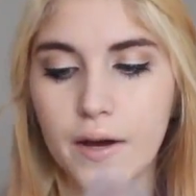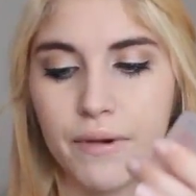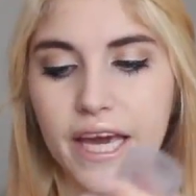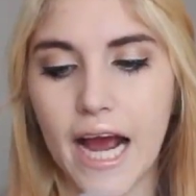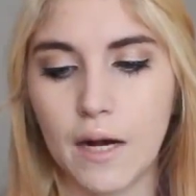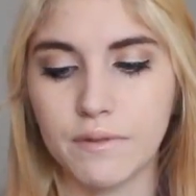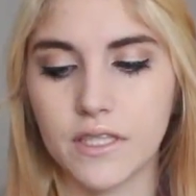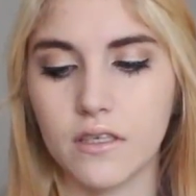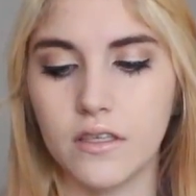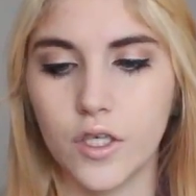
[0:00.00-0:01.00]
My
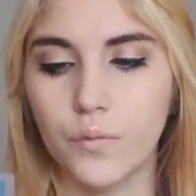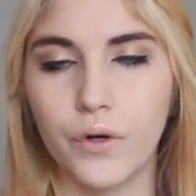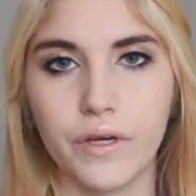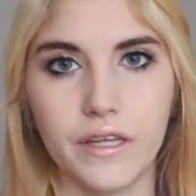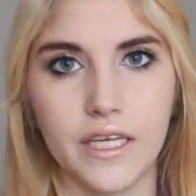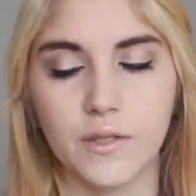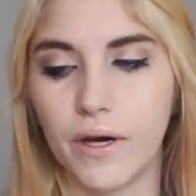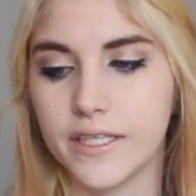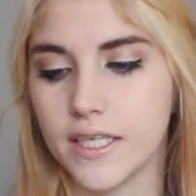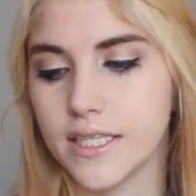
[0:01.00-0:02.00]
cap's a little broken, that's
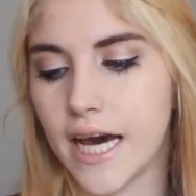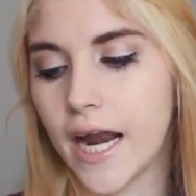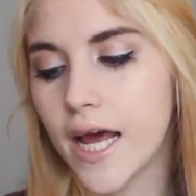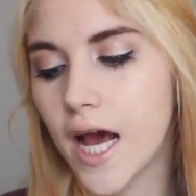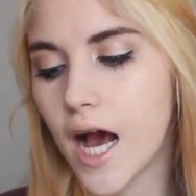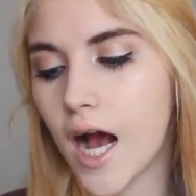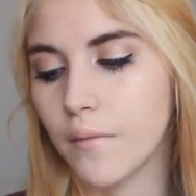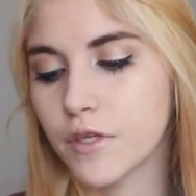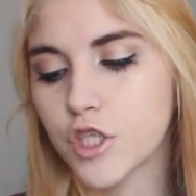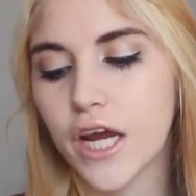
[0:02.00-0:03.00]
why it does that.
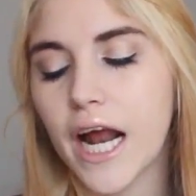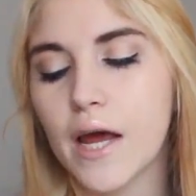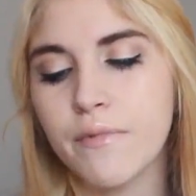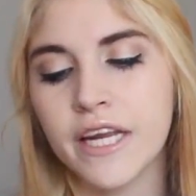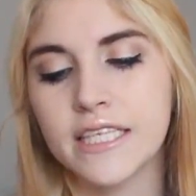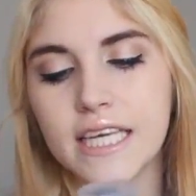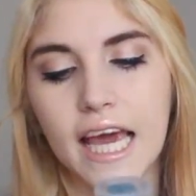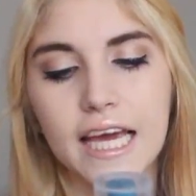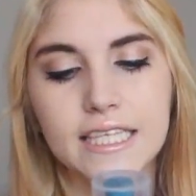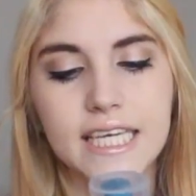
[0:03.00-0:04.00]
Um, the shade I'm in is
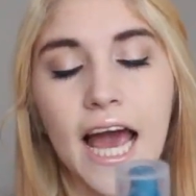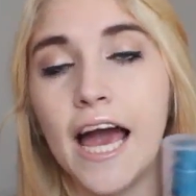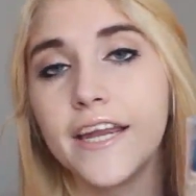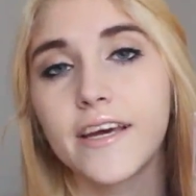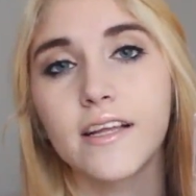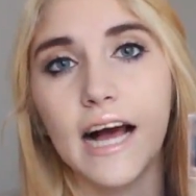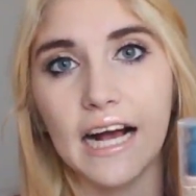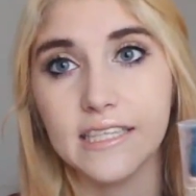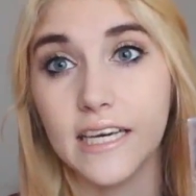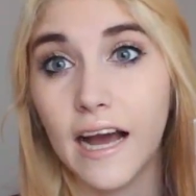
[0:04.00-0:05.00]
eight ten
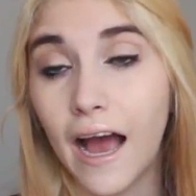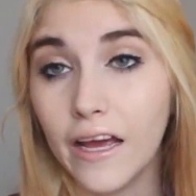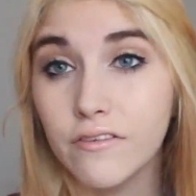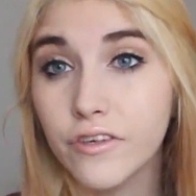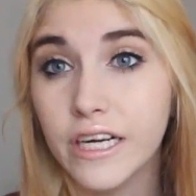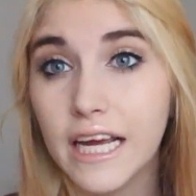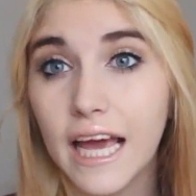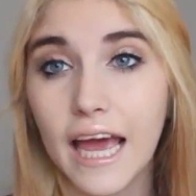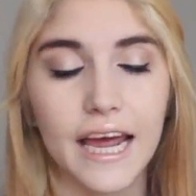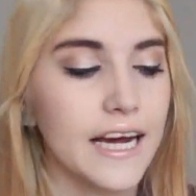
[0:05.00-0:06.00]
Classic
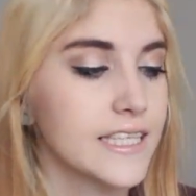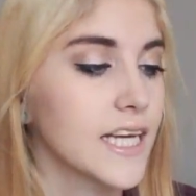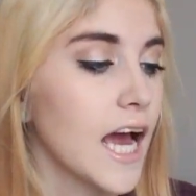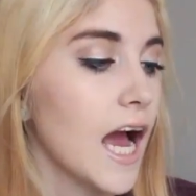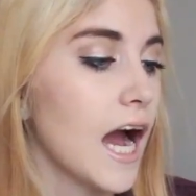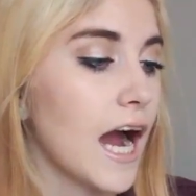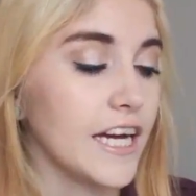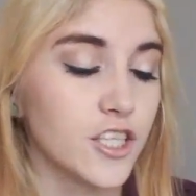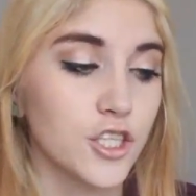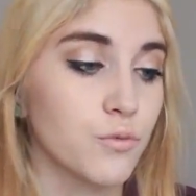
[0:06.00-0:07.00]
Ivory, and
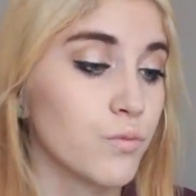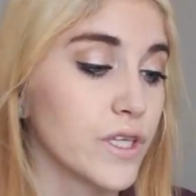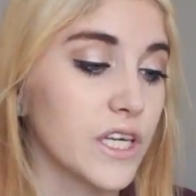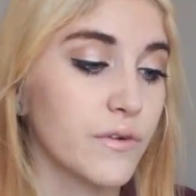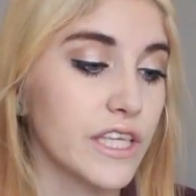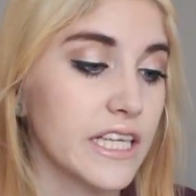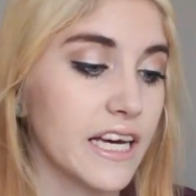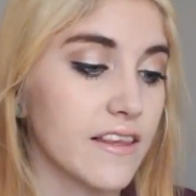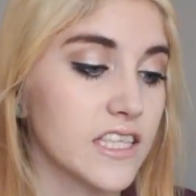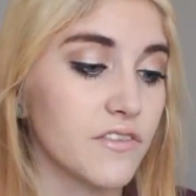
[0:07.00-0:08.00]
I just really, really
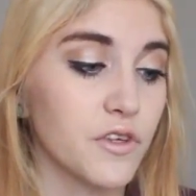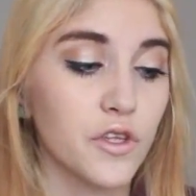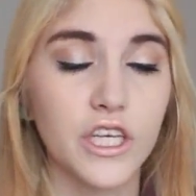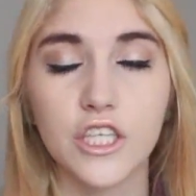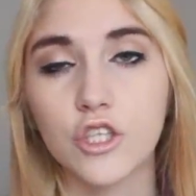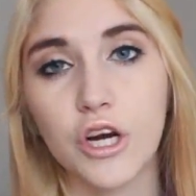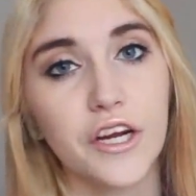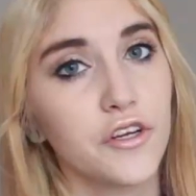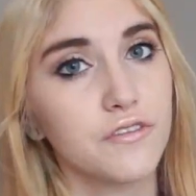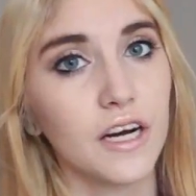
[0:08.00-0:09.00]
like this. If you're looking to try
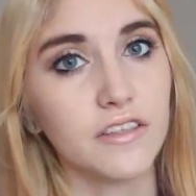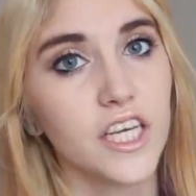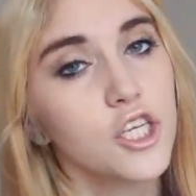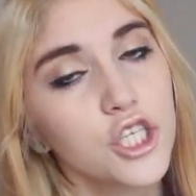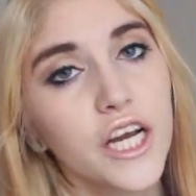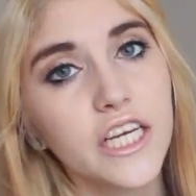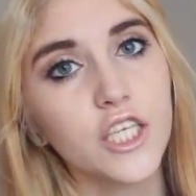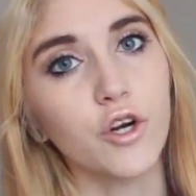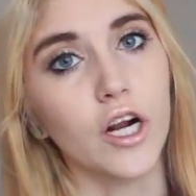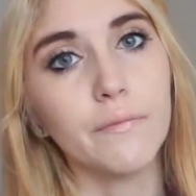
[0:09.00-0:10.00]
a new foundation
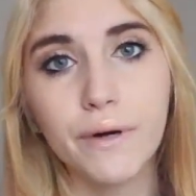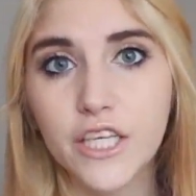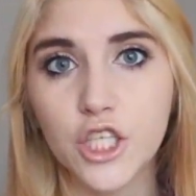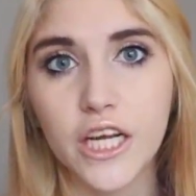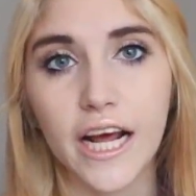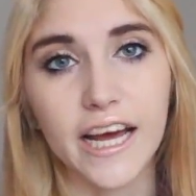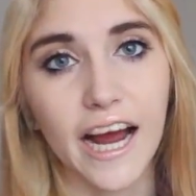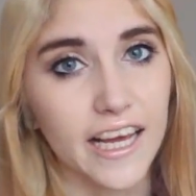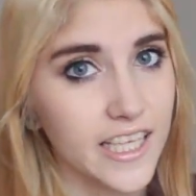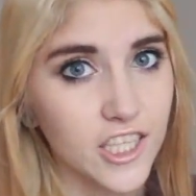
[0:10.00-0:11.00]
and you're on a budget, I
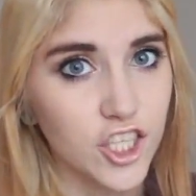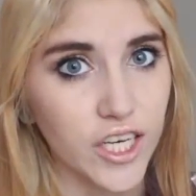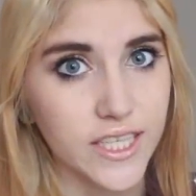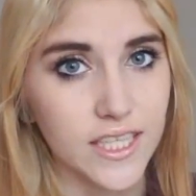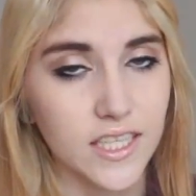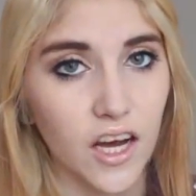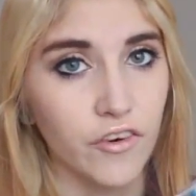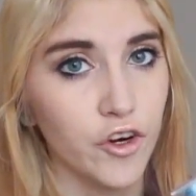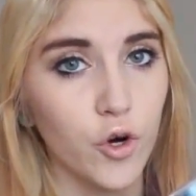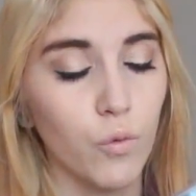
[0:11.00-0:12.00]
highly suggest this
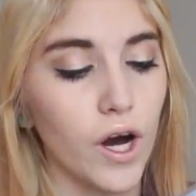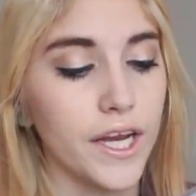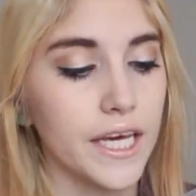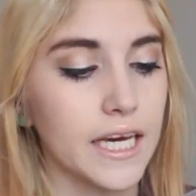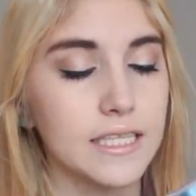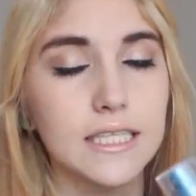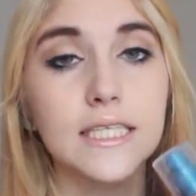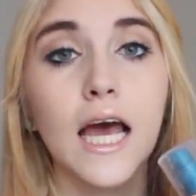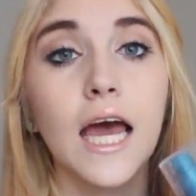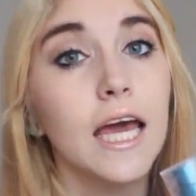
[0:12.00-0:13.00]
CoverGirl one.
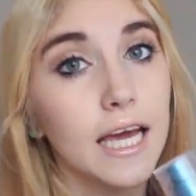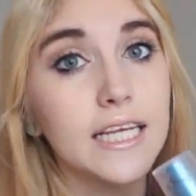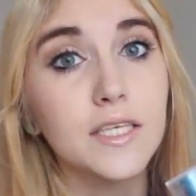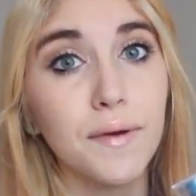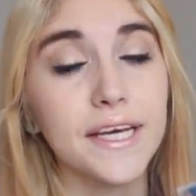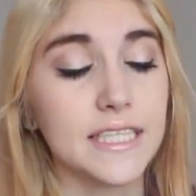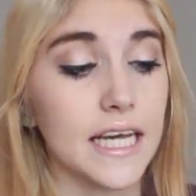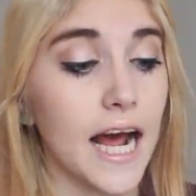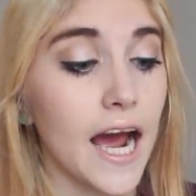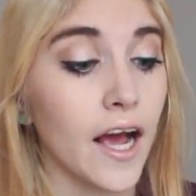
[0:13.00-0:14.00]
It's It's
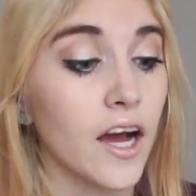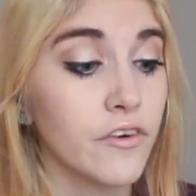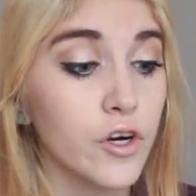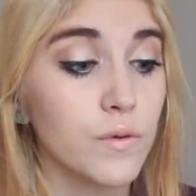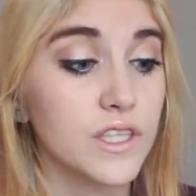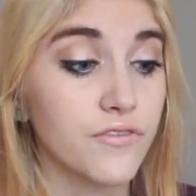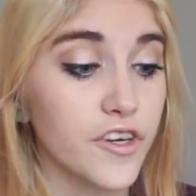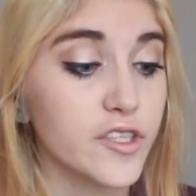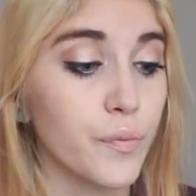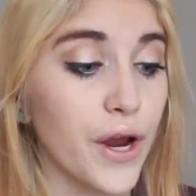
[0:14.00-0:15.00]
amazing. Uh, CoverGirl was the
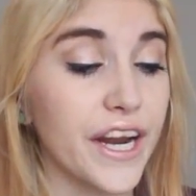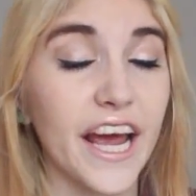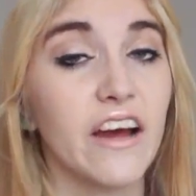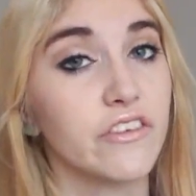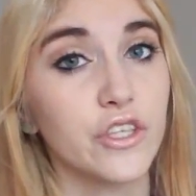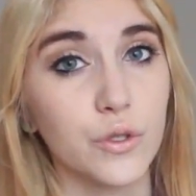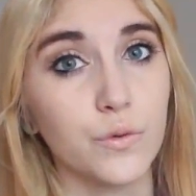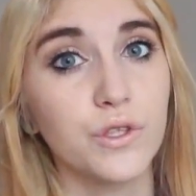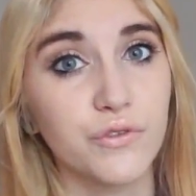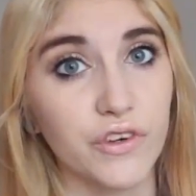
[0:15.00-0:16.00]
first brand I ever
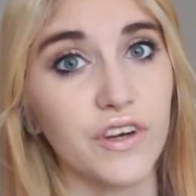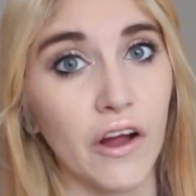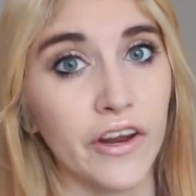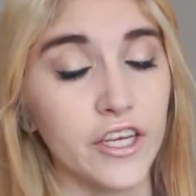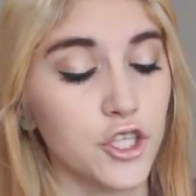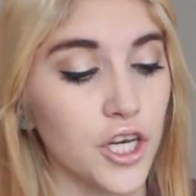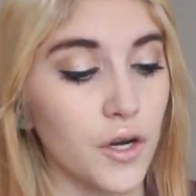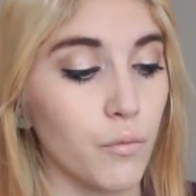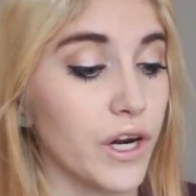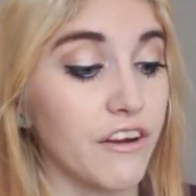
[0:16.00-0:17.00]
used for
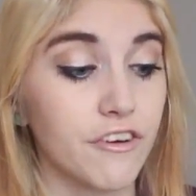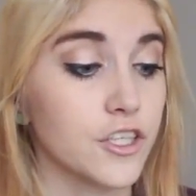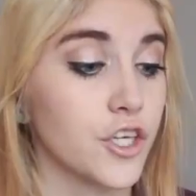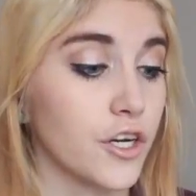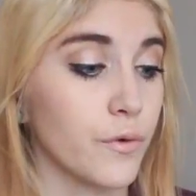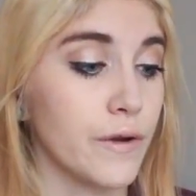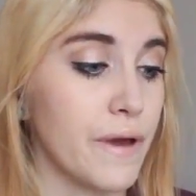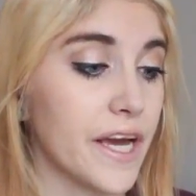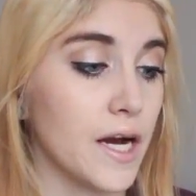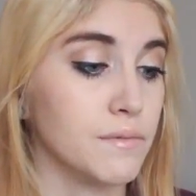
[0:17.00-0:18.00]
foundation when I first started wearing
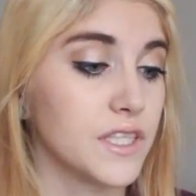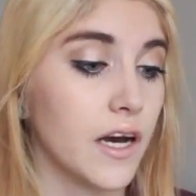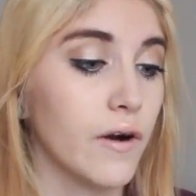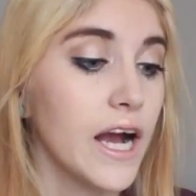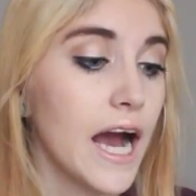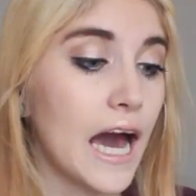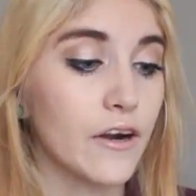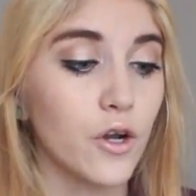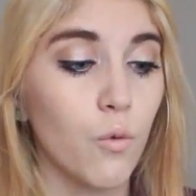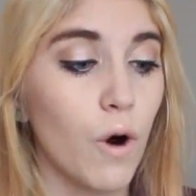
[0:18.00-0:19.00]
makeup, so I
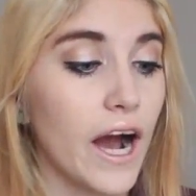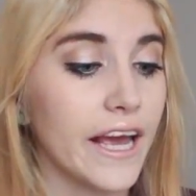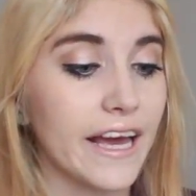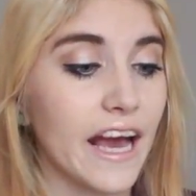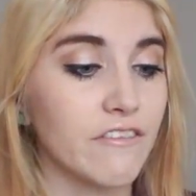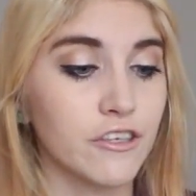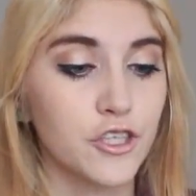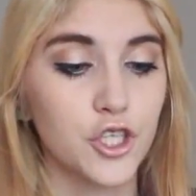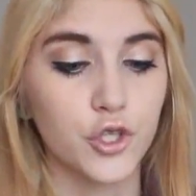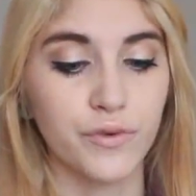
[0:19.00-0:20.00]
don't know why I ever
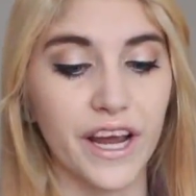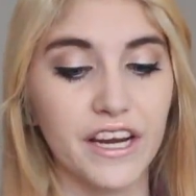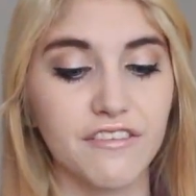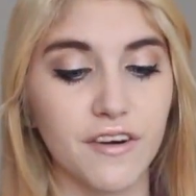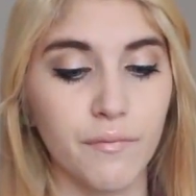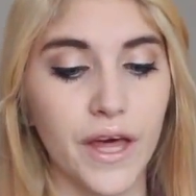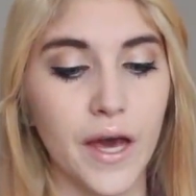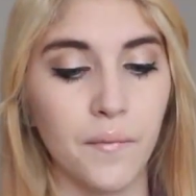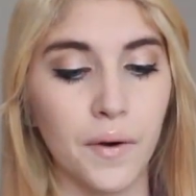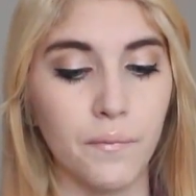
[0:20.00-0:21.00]
strayed from
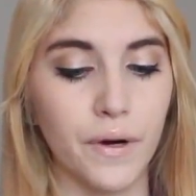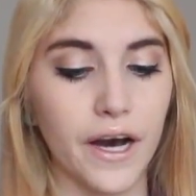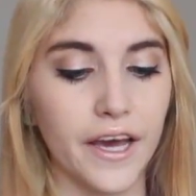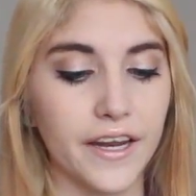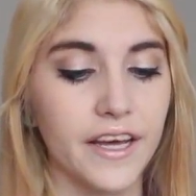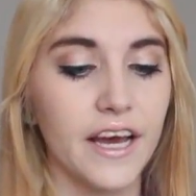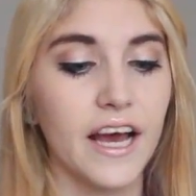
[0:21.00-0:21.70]
them, but